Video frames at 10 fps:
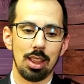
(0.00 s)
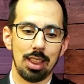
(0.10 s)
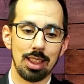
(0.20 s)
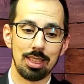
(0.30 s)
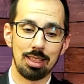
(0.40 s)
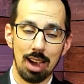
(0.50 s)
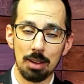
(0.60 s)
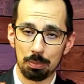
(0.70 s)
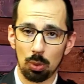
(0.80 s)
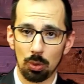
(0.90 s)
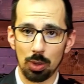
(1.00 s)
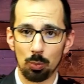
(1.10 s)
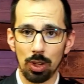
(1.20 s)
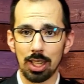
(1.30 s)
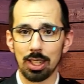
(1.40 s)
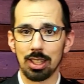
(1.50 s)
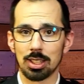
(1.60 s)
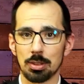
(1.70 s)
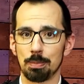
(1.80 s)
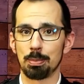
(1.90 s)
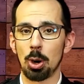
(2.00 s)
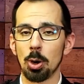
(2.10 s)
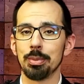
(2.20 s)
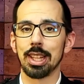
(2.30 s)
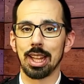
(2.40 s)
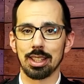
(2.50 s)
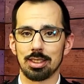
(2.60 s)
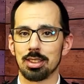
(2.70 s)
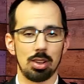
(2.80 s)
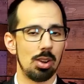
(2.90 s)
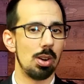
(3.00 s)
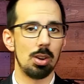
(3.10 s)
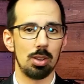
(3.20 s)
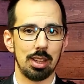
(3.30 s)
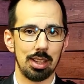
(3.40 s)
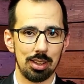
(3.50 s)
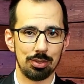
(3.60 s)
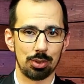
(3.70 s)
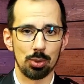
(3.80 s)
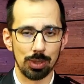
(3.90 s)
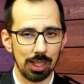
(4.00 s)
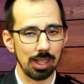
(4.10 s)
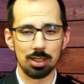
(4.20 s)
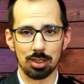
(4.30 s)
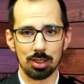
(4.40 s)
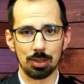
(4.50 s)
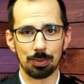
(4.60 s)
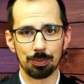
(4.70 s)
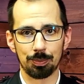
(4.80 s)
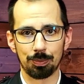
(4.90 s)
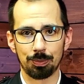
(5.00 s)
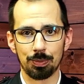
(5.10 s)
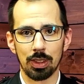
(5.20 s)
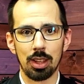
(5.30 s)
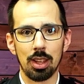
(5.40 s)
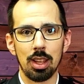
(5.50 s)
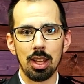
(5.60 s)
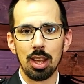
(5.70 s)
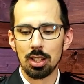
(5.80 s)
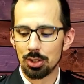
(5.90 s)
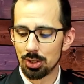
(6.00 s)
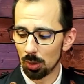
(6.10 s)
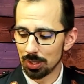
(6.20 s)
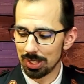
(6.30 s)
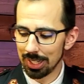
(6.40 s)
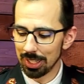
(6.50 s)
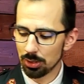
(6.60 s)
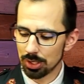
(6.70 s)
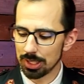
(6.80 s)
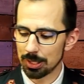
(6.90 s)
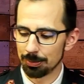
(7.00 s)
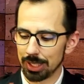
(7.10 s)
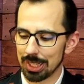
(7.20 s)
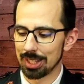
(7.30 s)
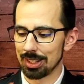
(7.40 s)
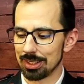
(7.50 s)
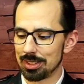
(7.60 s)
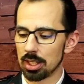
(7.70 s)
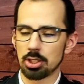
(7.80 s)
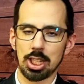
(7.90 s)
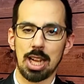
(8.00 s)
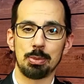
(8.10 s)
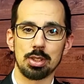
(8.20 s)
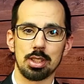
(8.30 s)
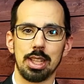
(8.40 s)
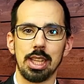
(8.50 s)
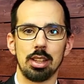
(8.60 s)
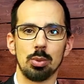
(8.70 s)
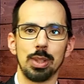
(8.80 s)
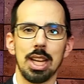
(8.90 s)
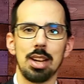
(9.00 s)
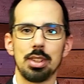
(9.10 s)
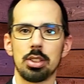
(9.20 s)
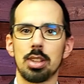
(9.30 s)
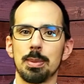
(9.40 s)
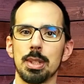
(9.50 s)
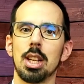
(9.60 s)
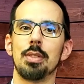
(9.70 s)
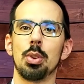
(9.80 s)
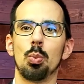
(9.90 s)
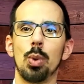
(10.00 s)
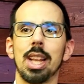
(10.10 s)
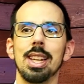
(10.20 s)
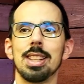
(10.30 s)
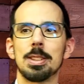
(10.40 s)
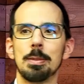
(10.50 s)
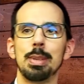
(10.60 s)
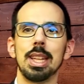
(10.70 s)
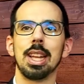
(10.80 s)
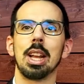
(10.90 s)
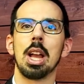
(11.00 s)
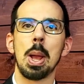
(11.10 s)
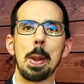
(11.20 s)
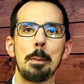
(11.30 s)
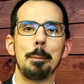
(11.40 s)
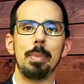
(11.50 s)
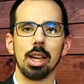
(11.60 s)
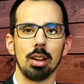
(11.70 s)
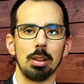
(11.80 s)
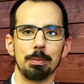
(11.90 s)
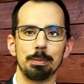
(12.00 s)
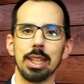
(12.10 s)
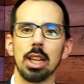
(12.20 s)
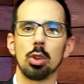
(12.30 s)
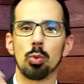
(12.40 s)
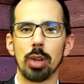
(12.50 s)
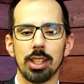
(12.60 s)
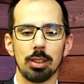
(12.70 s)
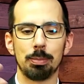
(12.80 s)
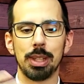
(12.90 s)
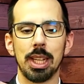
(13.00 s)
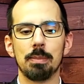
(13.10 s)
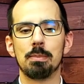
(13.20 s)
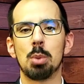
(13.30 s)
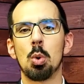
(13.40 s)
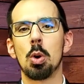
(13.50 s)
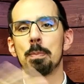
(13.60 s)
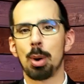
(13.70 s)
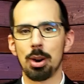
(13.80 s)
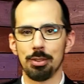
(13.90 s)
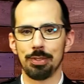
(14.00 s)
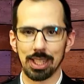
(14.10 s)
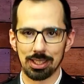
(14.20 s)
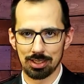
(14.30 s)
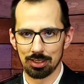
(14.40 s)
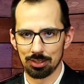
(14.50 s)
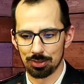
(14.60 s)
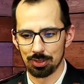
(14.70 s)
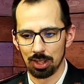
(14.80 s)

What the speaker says: At that point, wickedness permeates all of creation. So it's interesting to me that 6 chapters later, we have a description of the wickedness being bigger, being greater, being more pervasive.